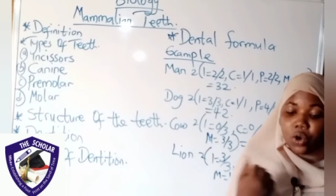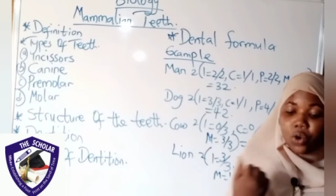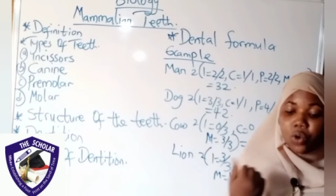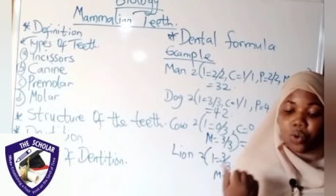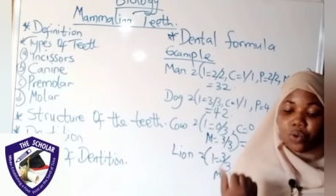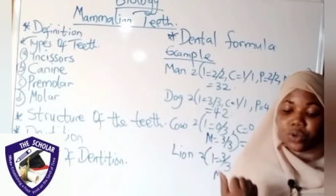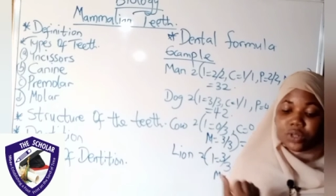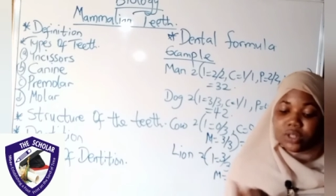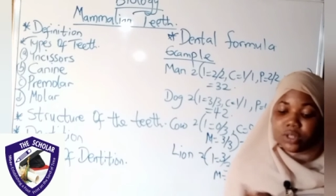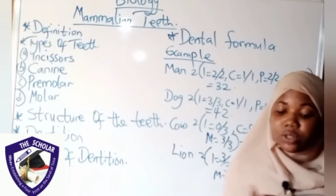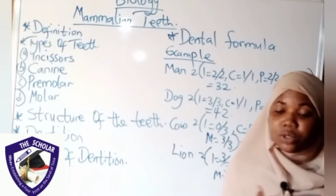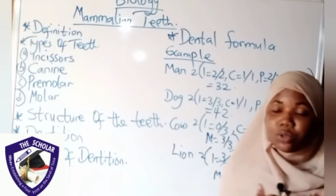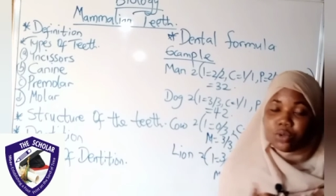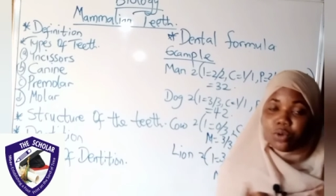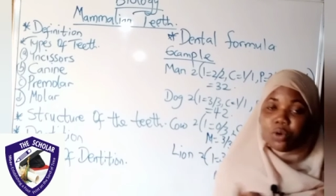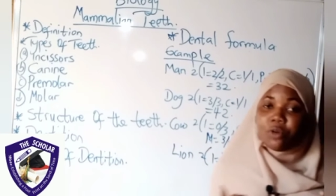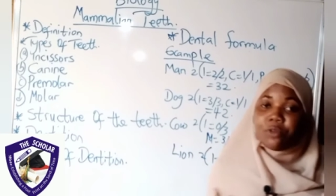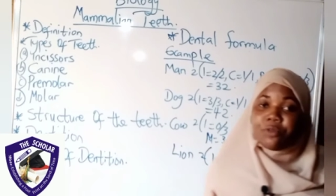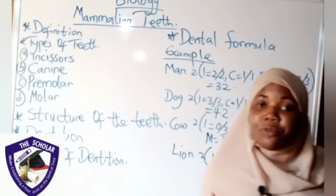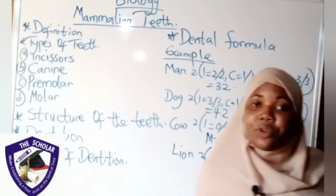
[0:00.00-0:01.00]
consists
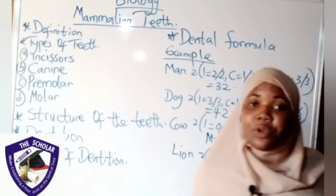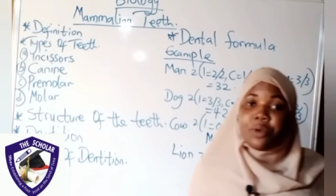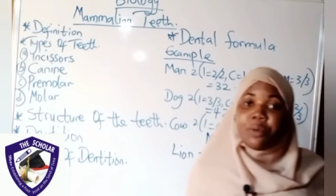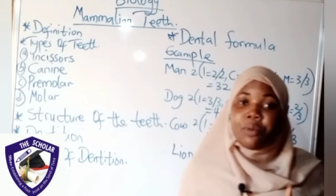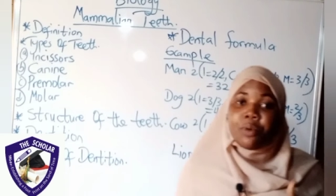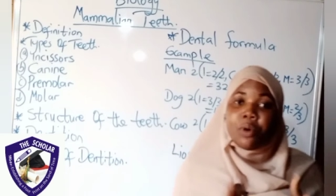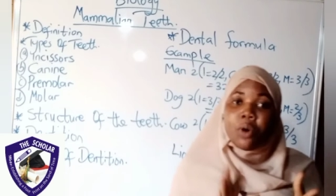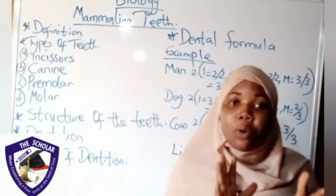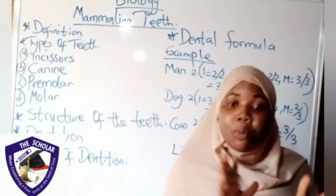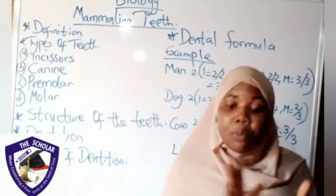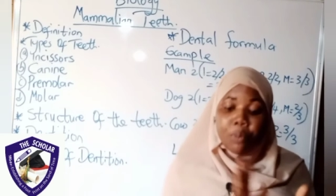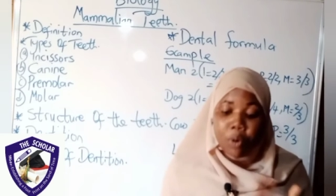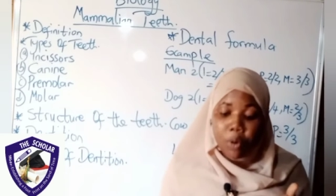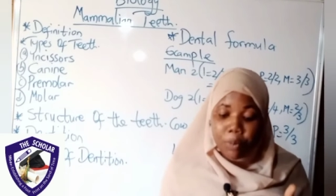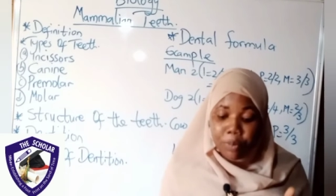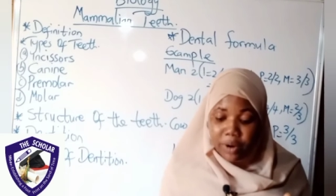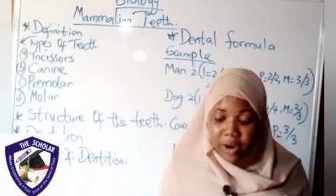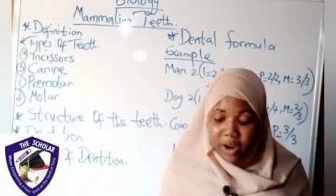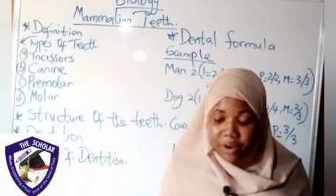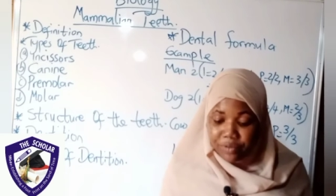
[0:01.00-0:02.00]
of a
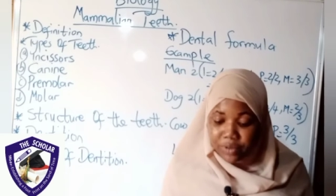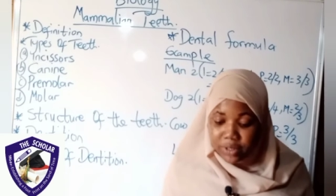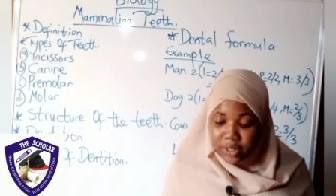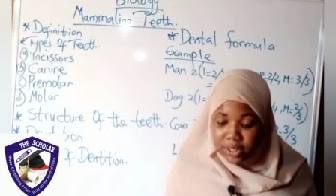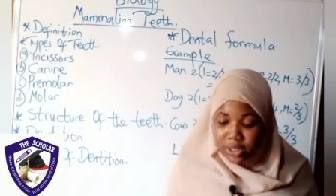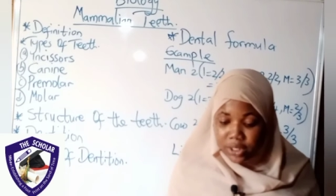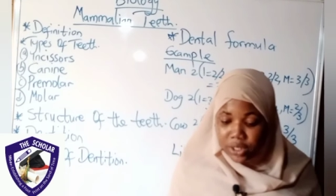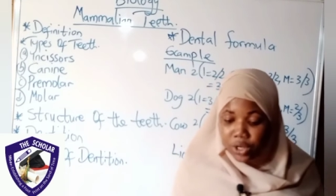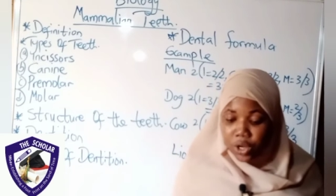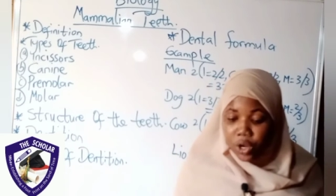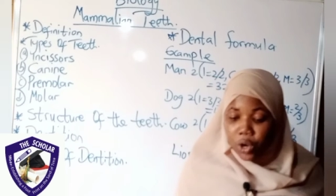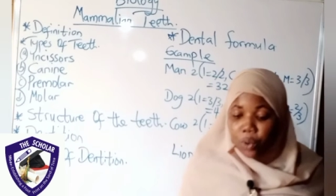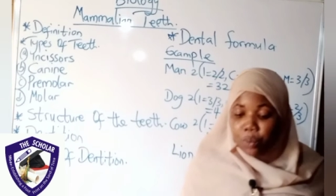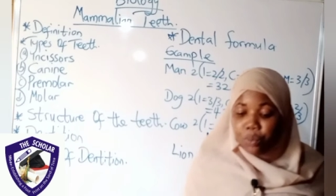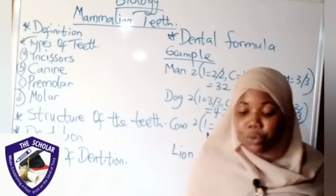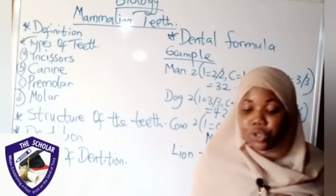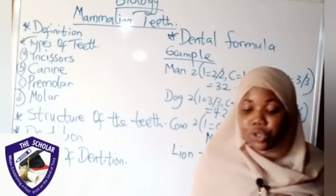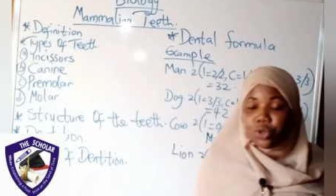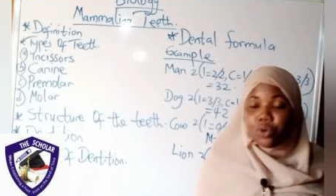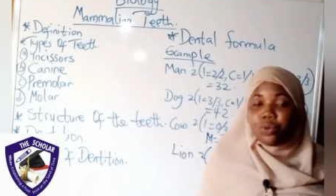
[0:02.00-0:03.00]
pulp cavity,
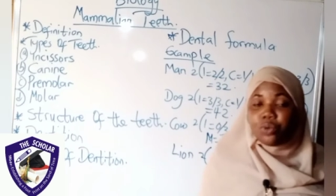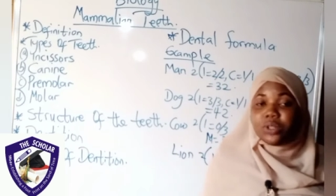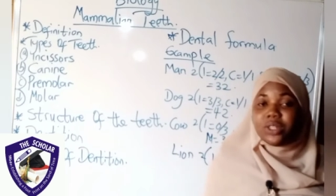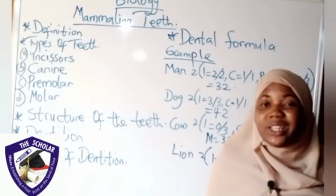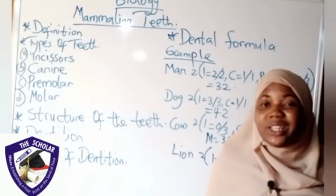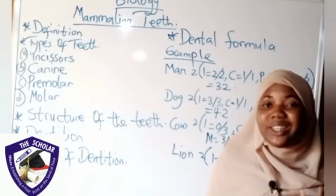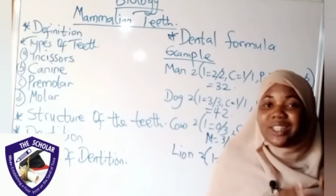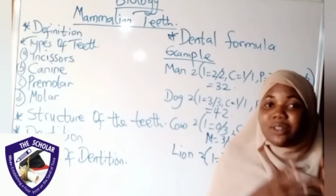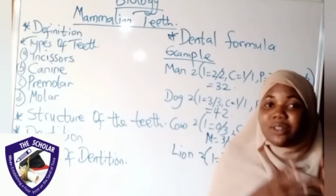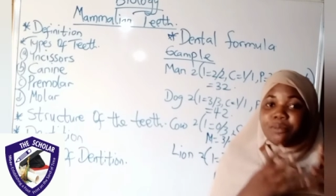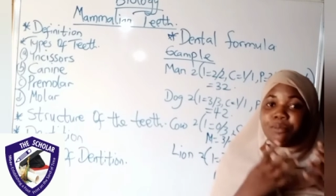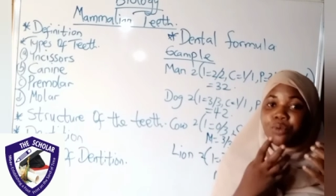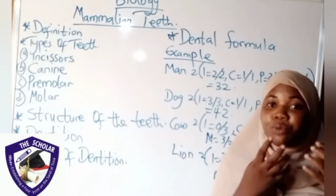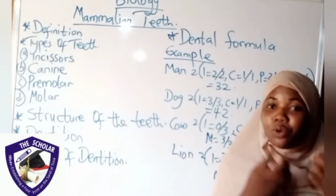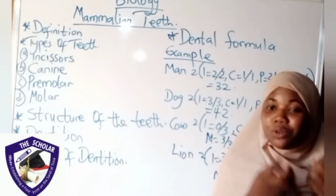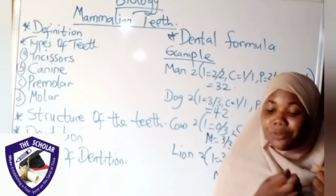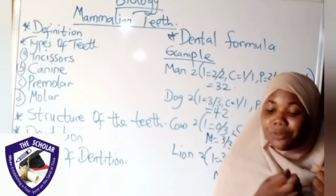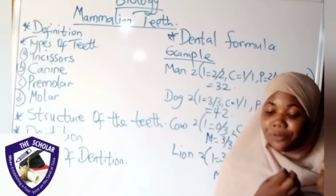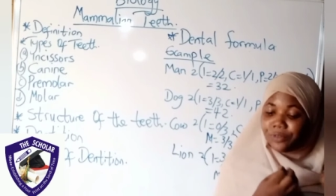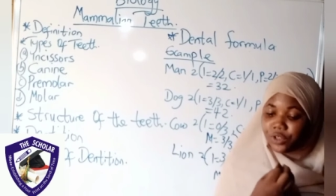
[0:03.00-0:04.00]
which contains
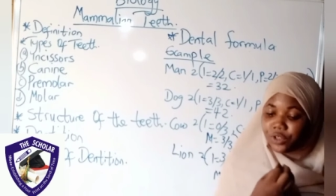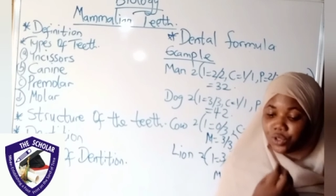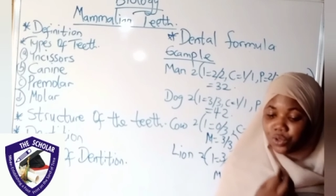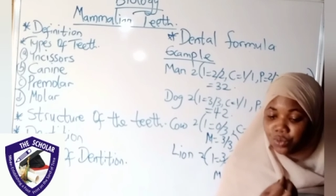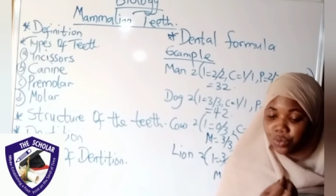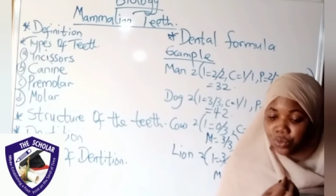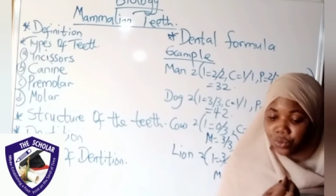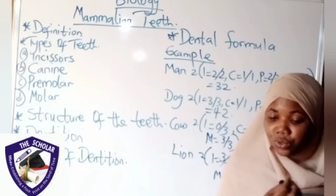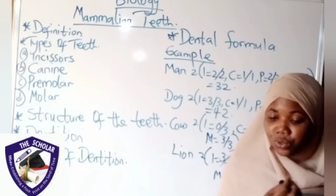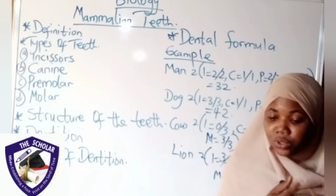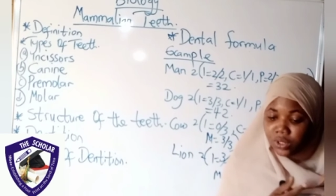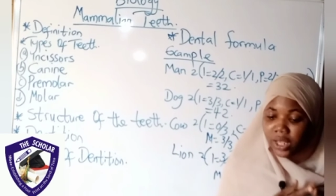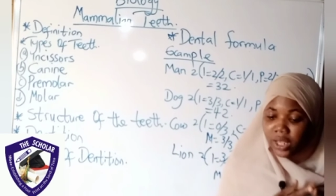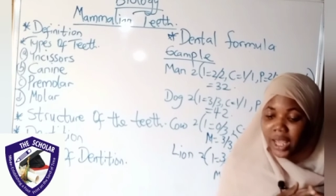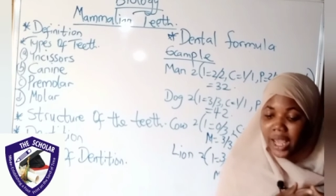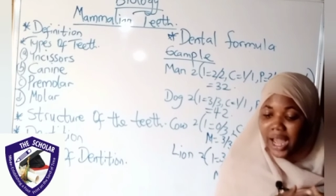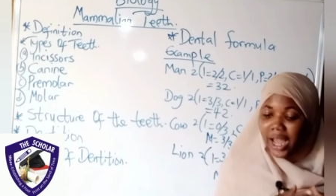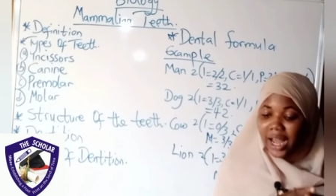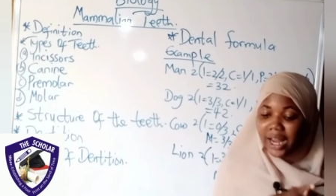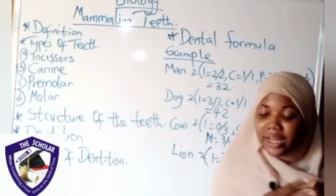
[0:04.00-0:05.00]
blood vessels
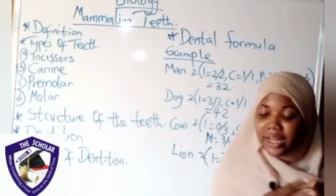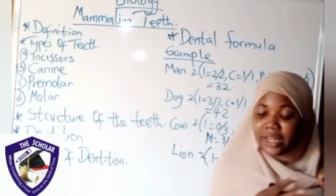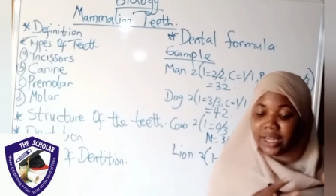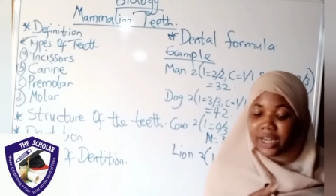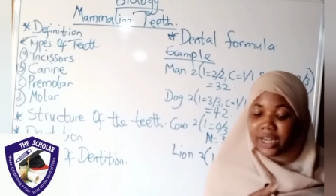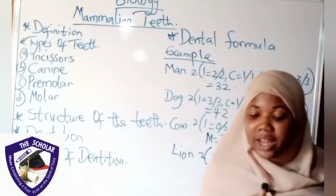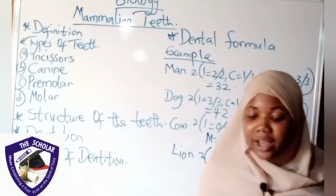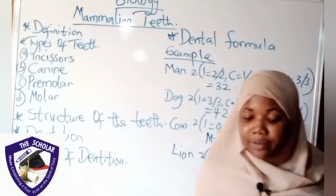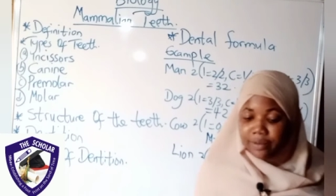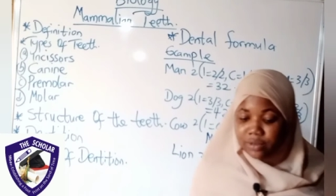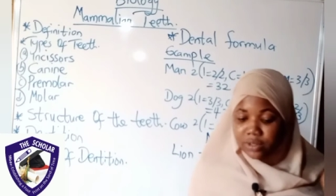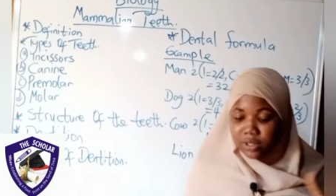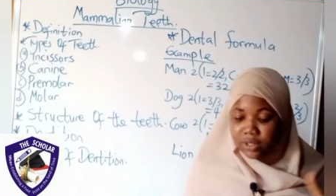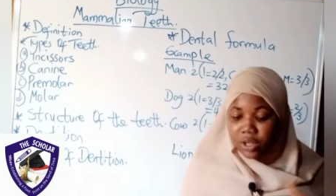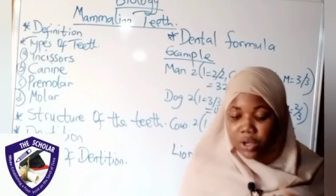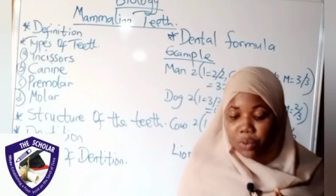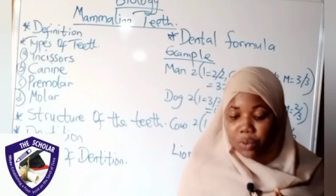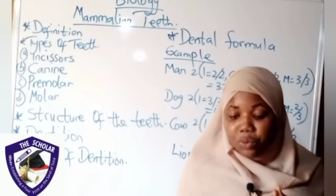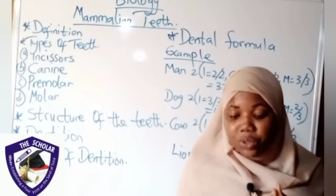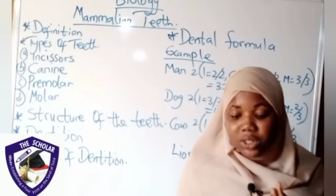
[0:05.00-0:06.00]
and nerves,
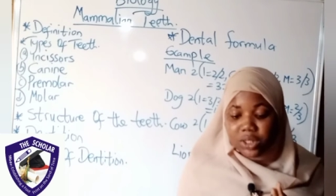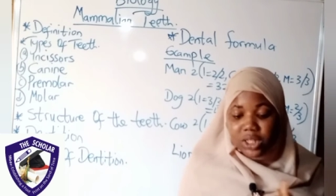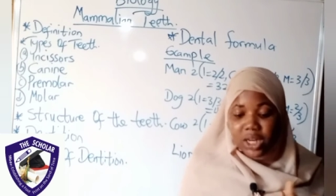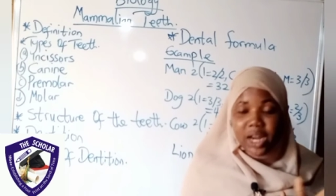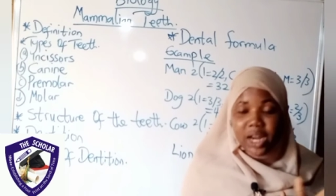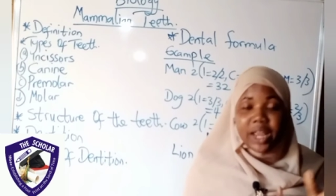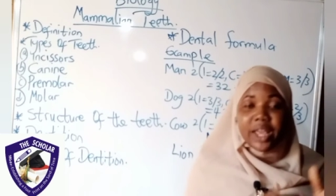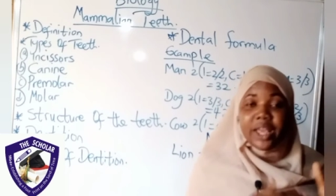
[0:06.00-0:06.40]
which are